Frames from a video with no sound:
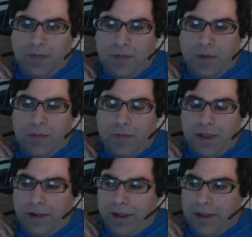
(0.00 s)
the people
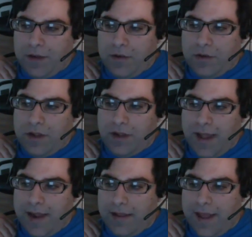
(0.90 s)
made like a huge deal
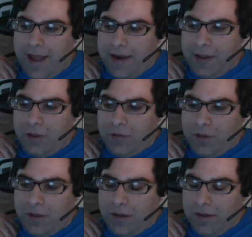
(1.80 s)
out of that, and she was
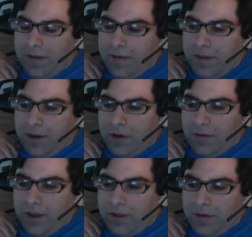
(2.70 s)

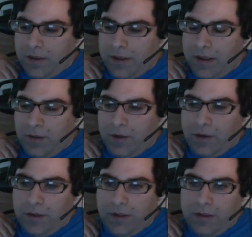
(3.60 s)
basically Hillary
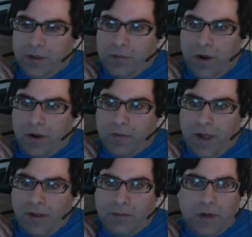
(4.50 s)
Clinton's
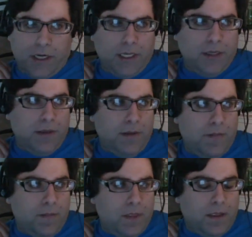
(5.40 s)
bunkmate buddy
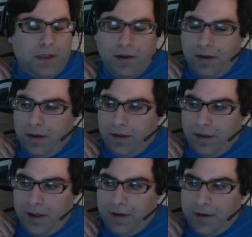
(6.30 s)

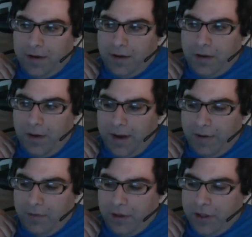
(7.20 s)
on
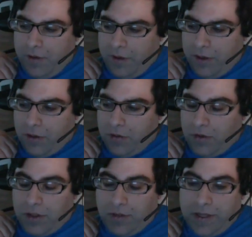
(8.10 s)
every single issue,
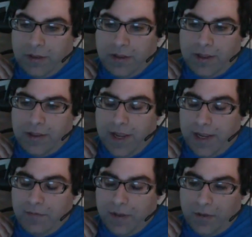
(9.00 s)
still is to this day,
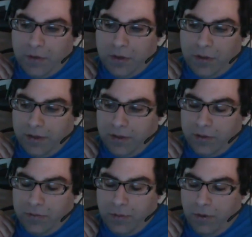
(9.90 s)
even though she's like
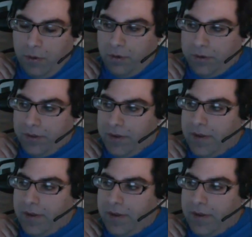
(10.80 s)
super old.